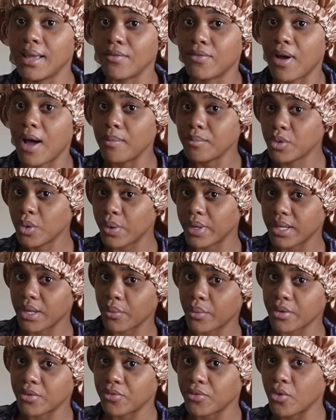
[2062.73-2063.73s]
if I'm doing it
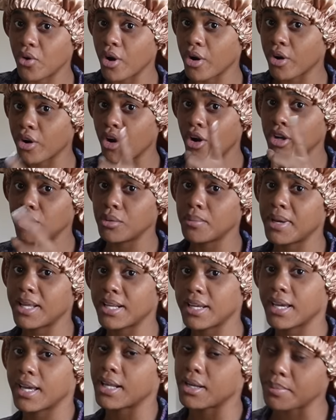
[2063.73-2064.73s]
with four girl, you
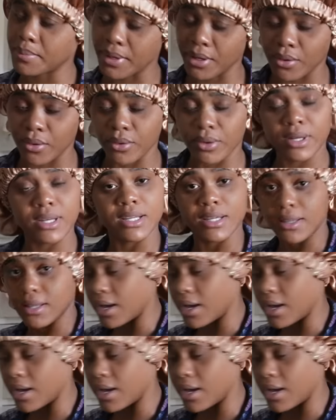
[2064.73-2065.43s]
better get up and go clean